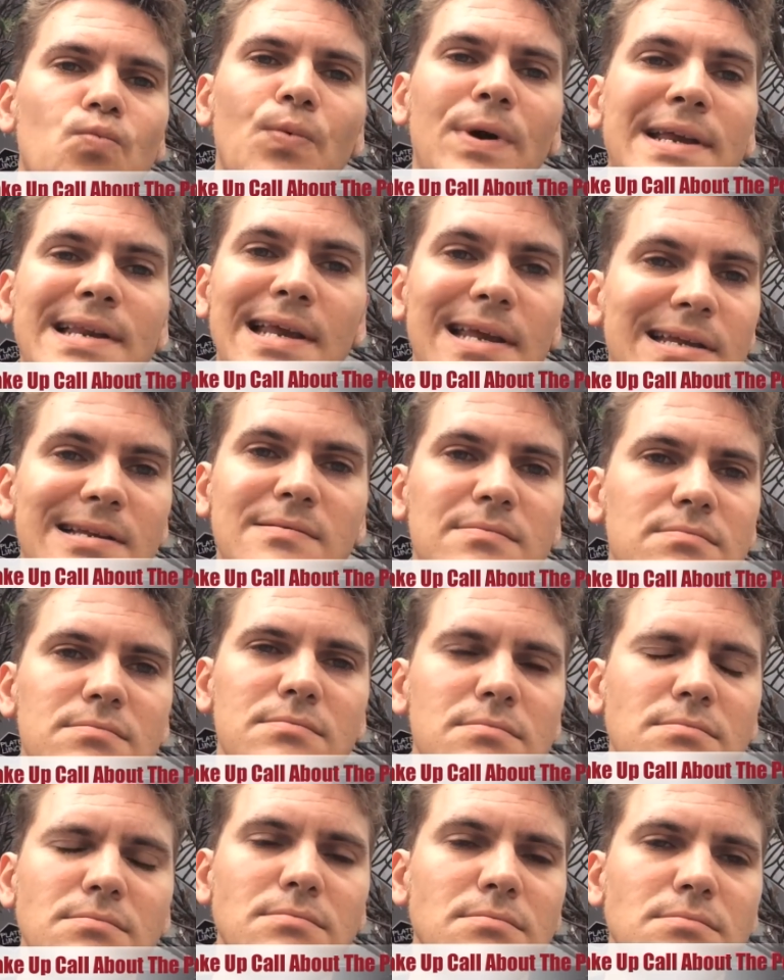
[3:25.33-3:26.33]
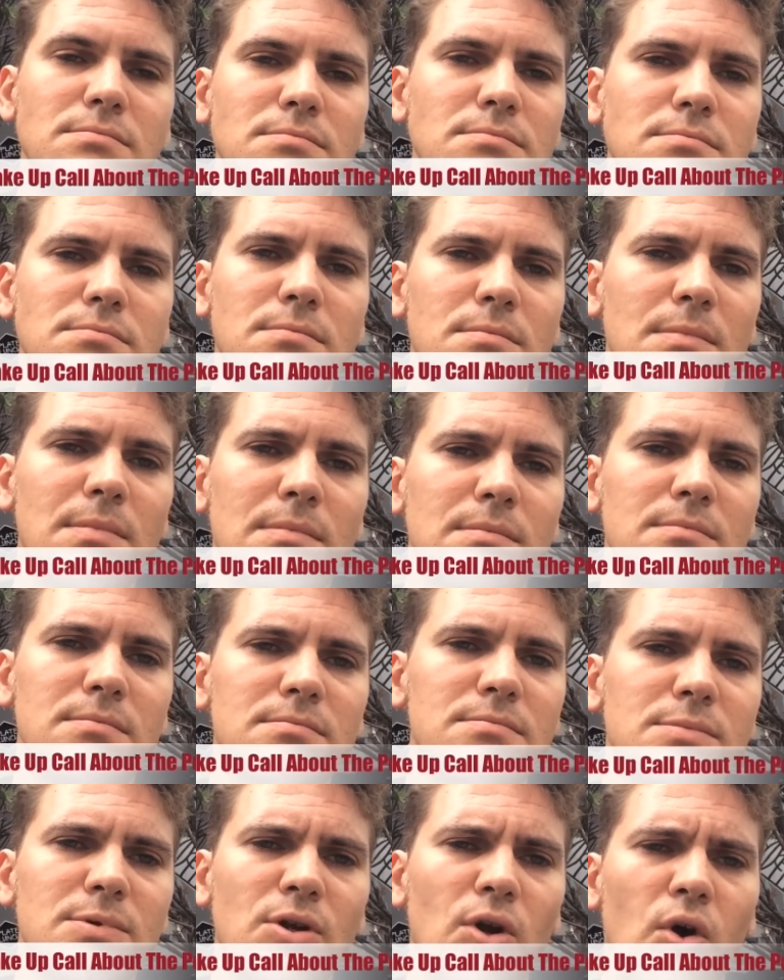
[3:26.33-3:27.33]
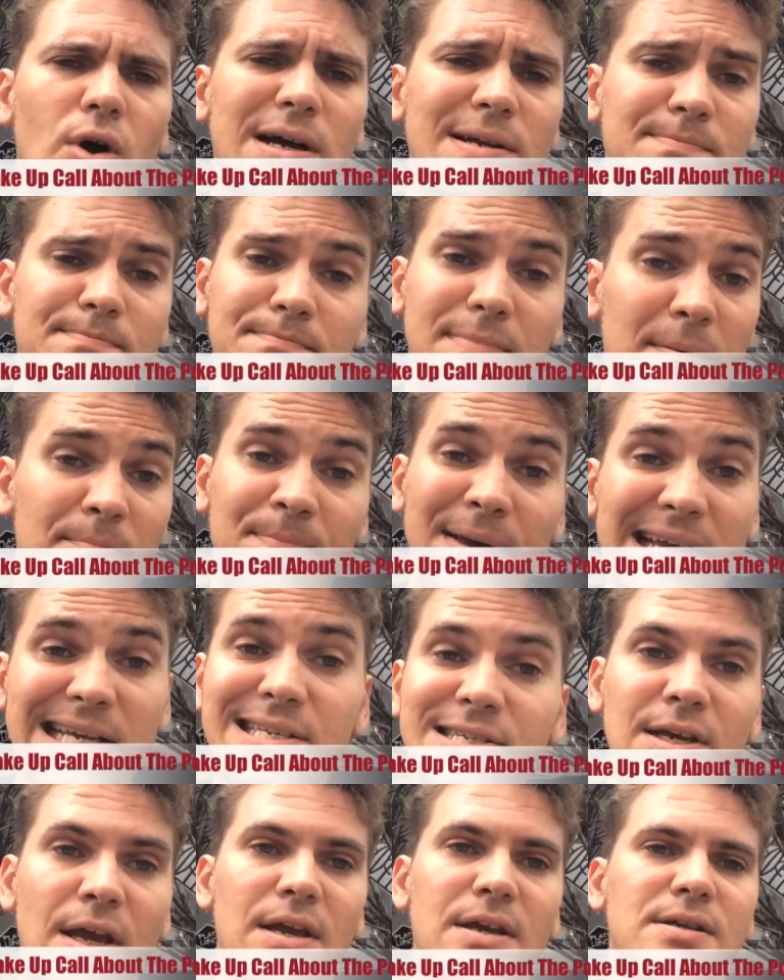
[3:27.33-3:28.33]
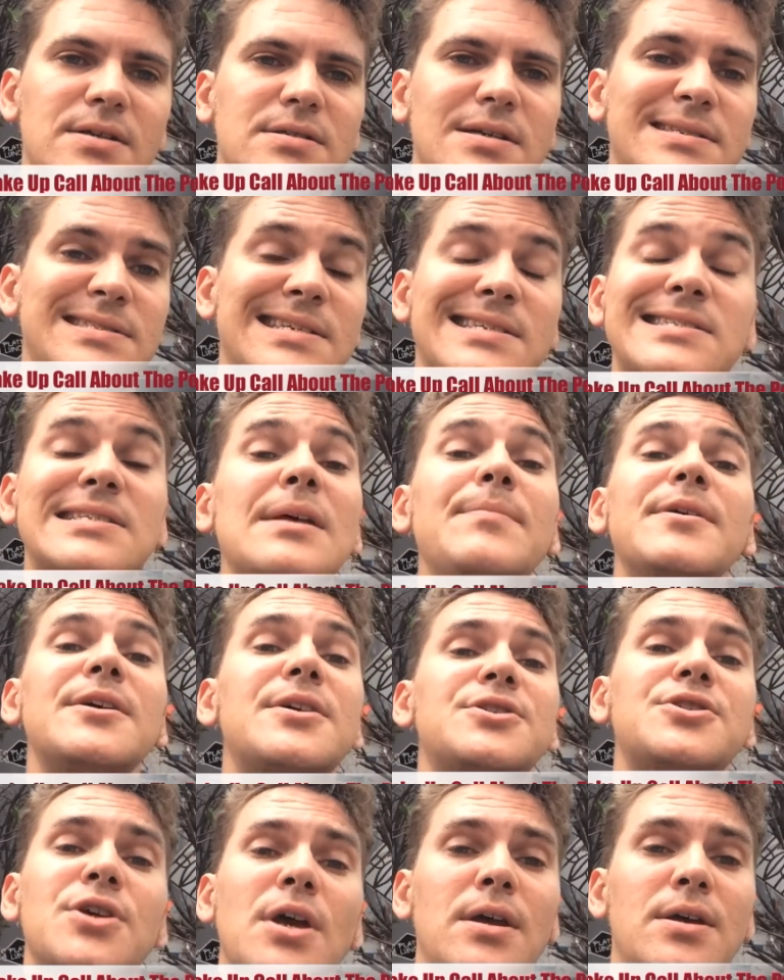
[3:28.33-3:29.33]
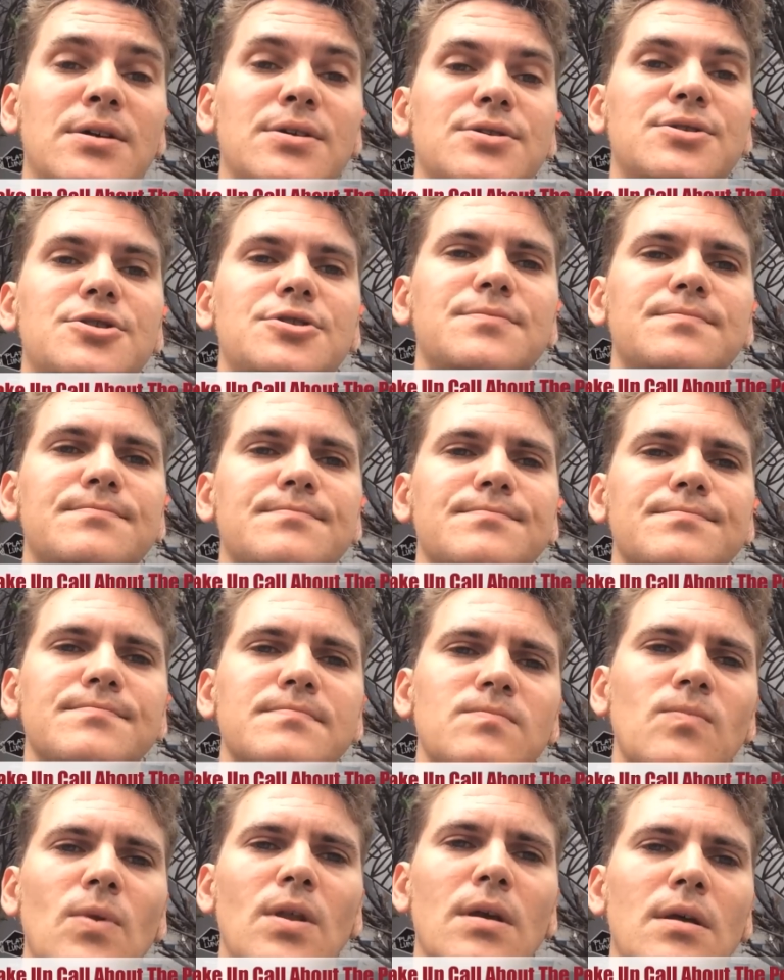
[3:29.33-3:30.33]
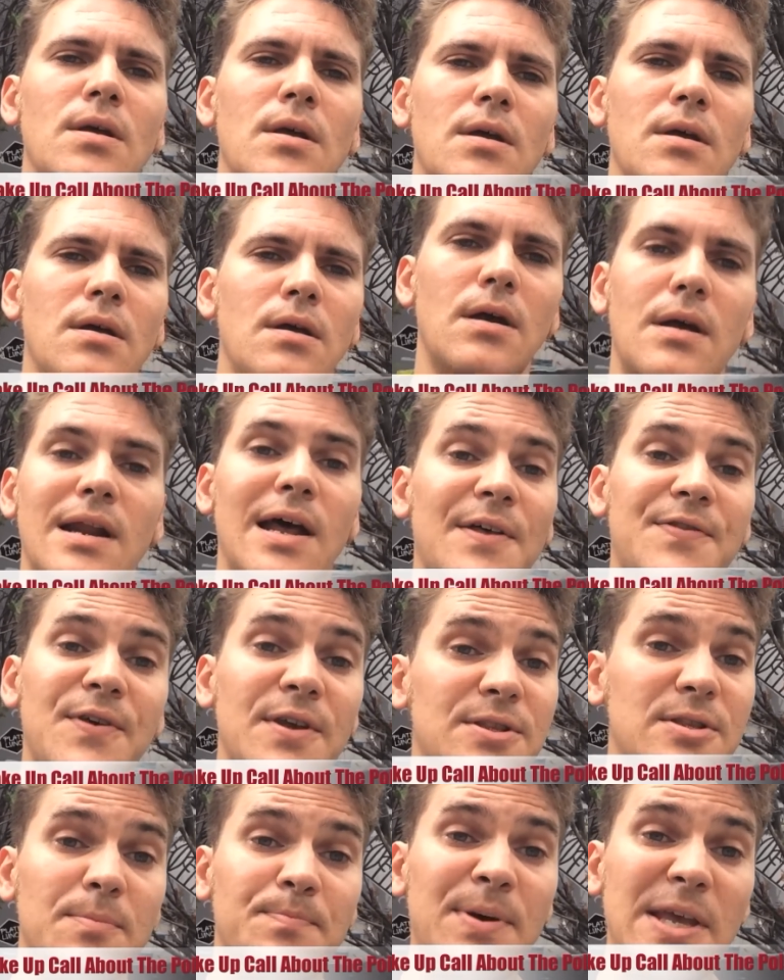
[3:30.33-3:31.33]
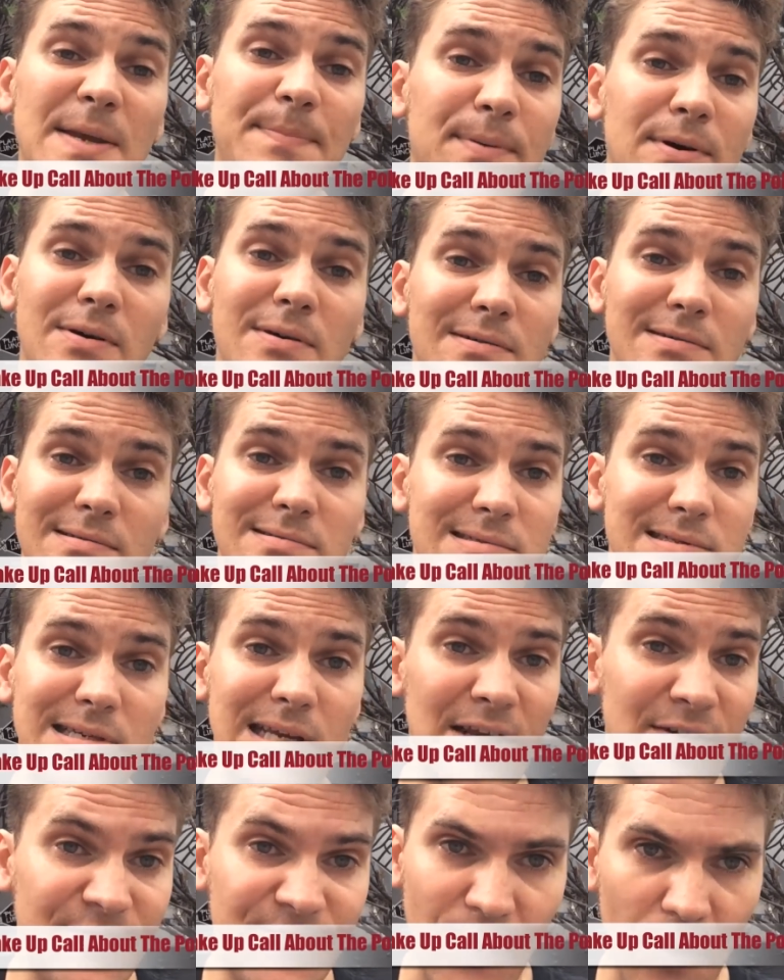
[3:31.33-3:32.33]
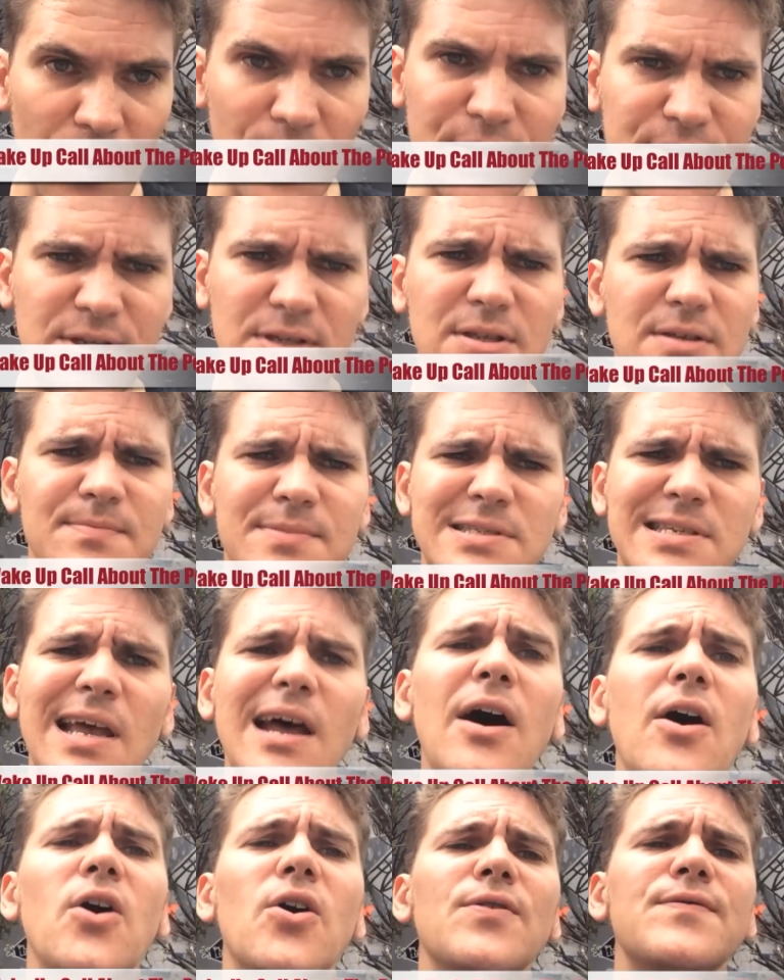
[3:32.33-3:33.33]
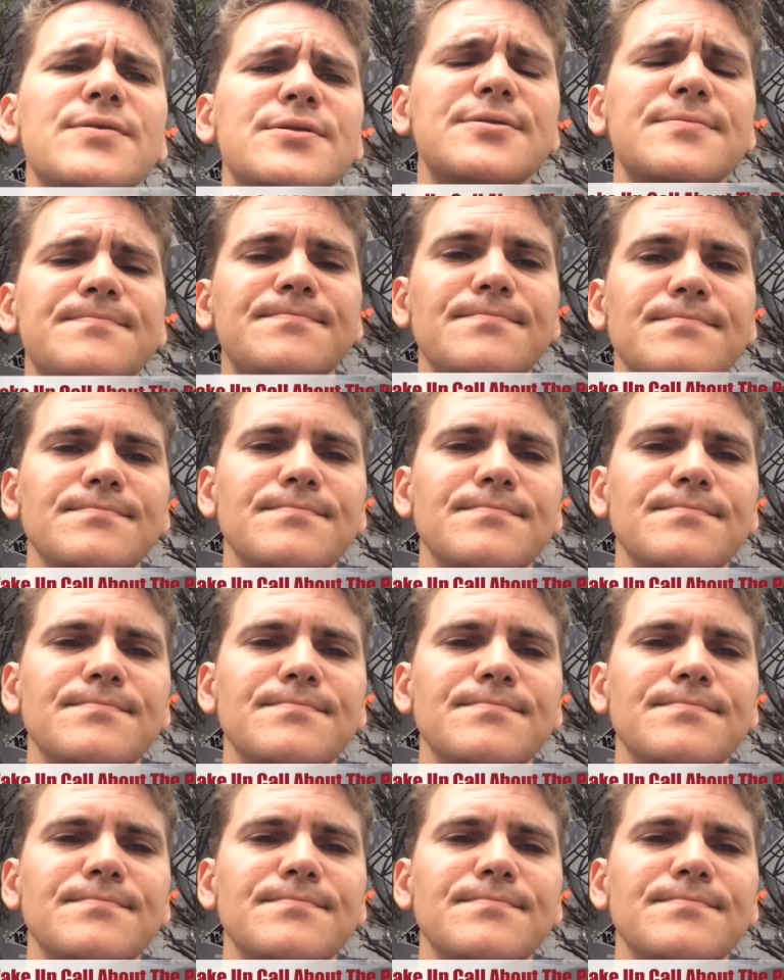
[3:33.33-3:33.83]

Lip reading: We need, you know, a big change, a systemic change. And I think the people in Ferguson themselves,